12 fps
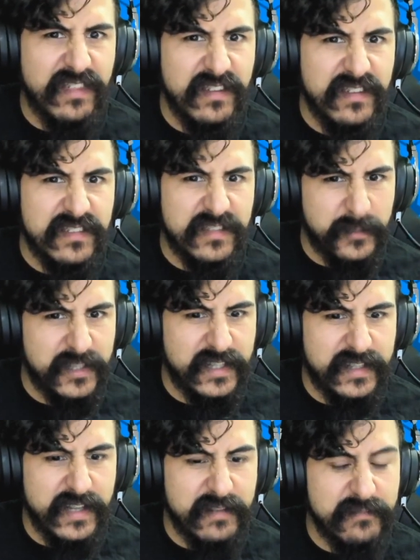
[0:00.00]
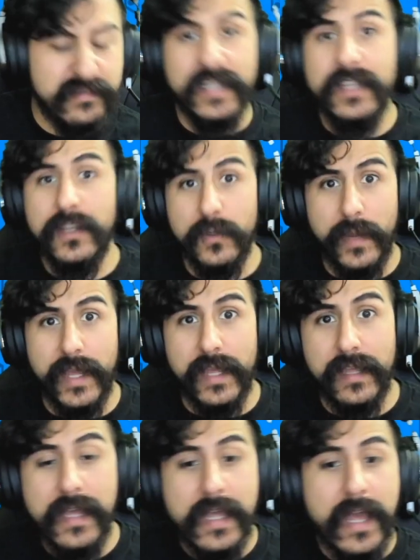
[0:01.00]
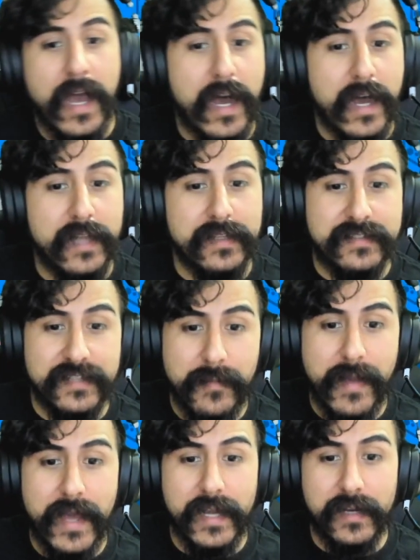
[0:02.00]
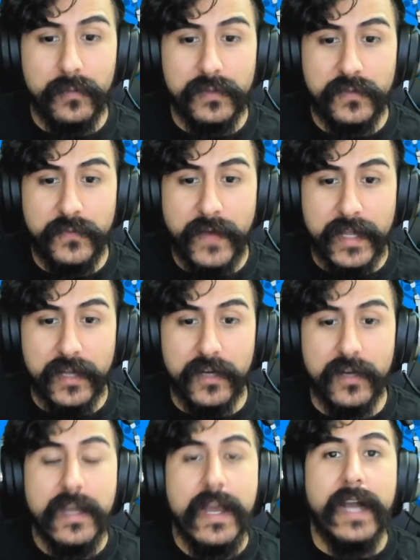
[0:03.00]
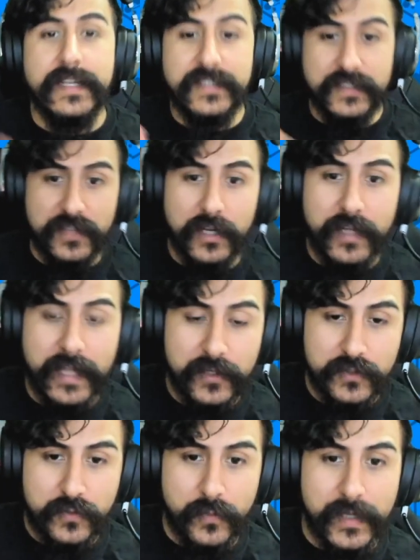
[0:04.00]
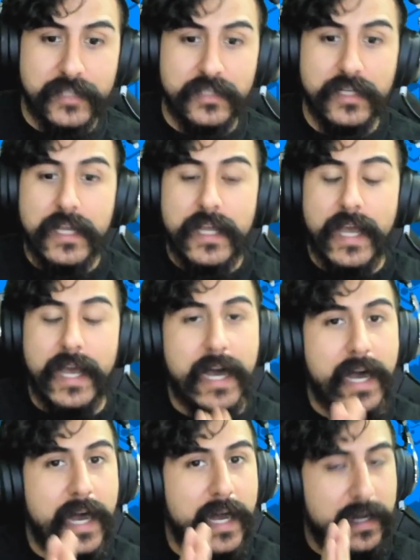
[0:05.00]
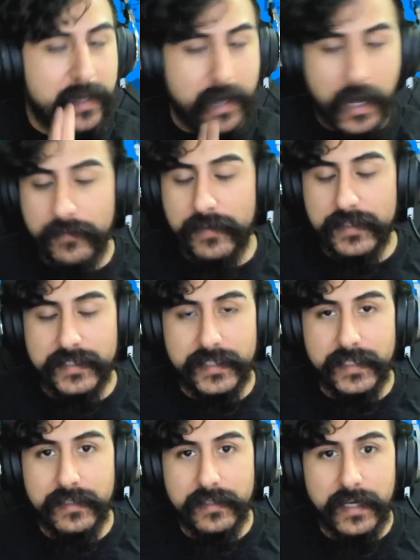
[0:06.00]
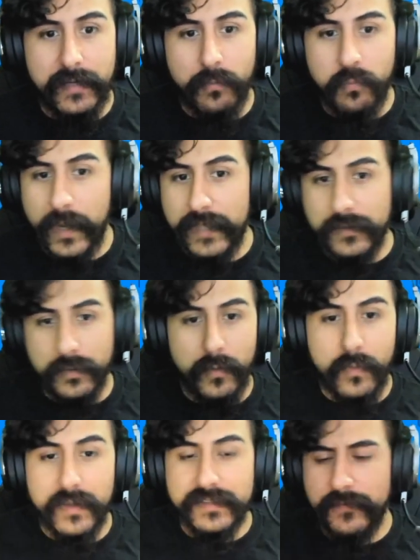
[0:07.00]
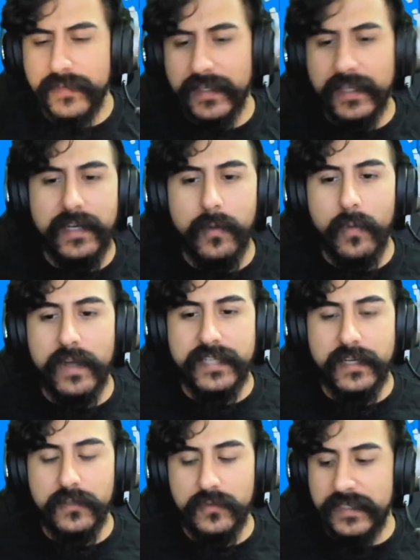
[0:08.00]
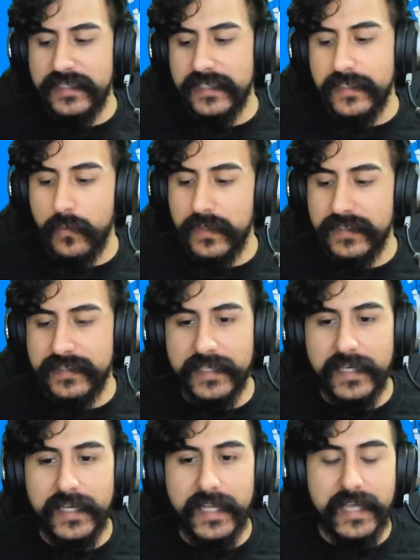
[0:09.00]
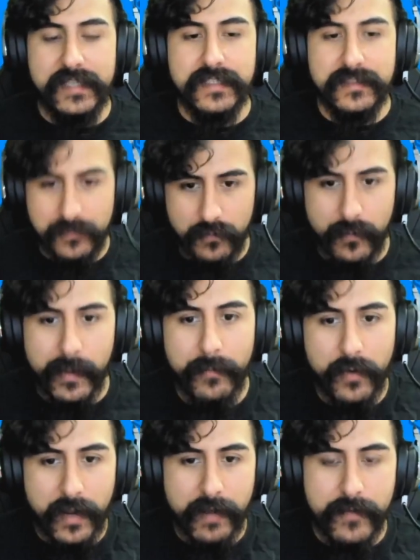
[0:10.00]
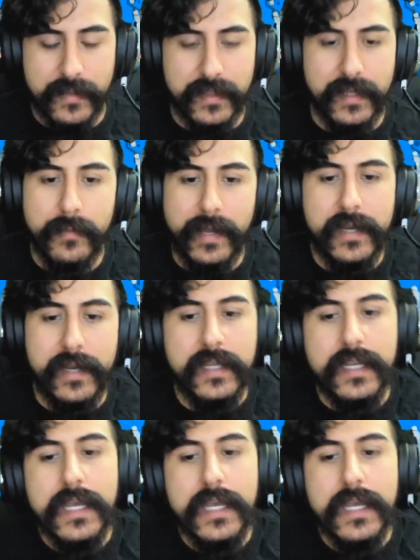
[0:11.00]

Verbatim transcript: something like that. Either way, the cinematic was fire. I just saw Hell's Reach. Obviously, I went through it once. I feel like I need to watch Hell's Reach in one sitting again just to remember everything about it.